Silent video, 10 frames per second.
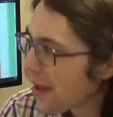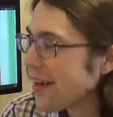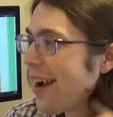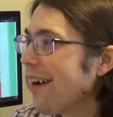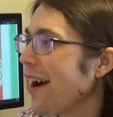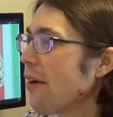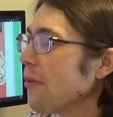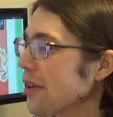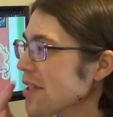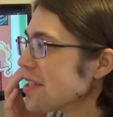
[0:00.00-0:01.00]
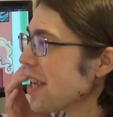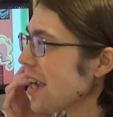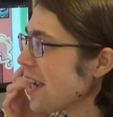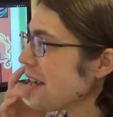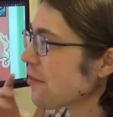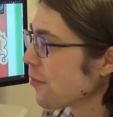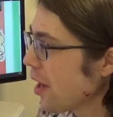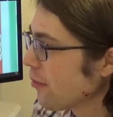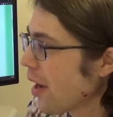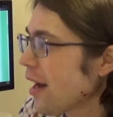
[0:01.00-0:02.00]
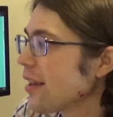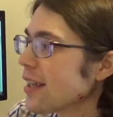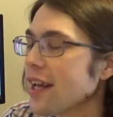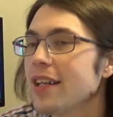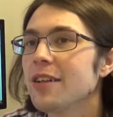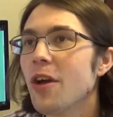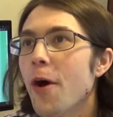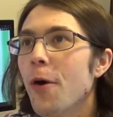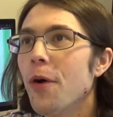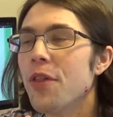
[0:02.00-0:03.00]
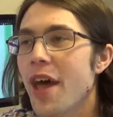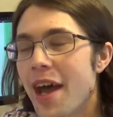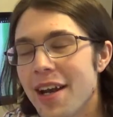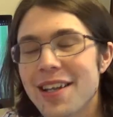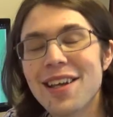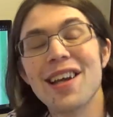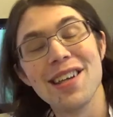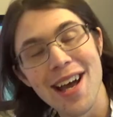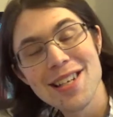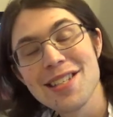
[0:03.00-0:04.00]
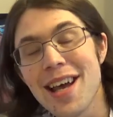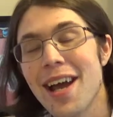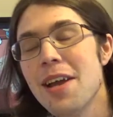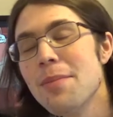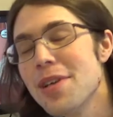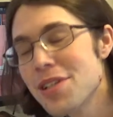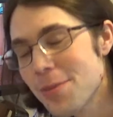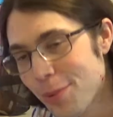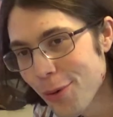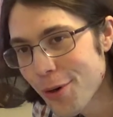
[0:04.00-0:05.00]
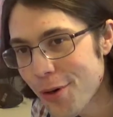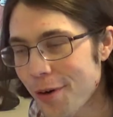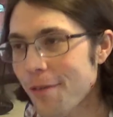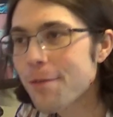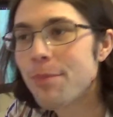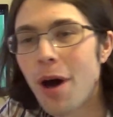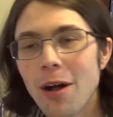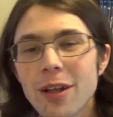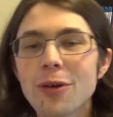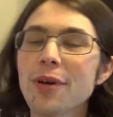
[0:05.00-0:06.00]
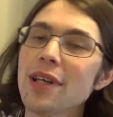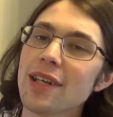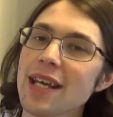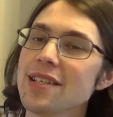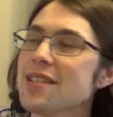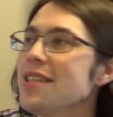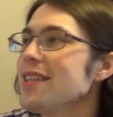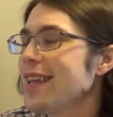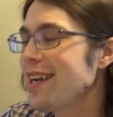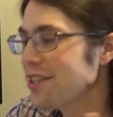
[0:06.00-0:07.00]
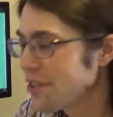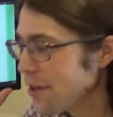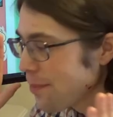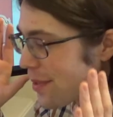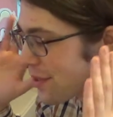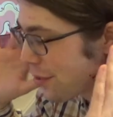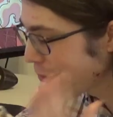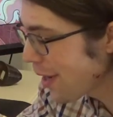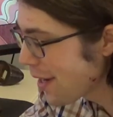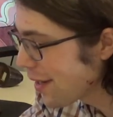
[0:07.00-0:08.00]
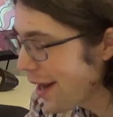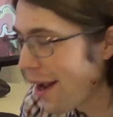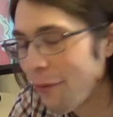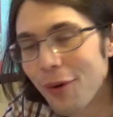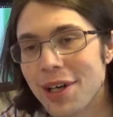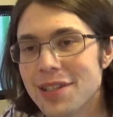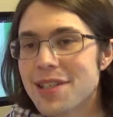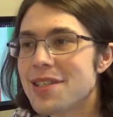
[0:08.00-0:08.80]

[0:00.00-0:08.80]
Now, I want to say right out of the get-go that, yes, I am a supporter of Paulo and Daisy. That ship is great, and I want it to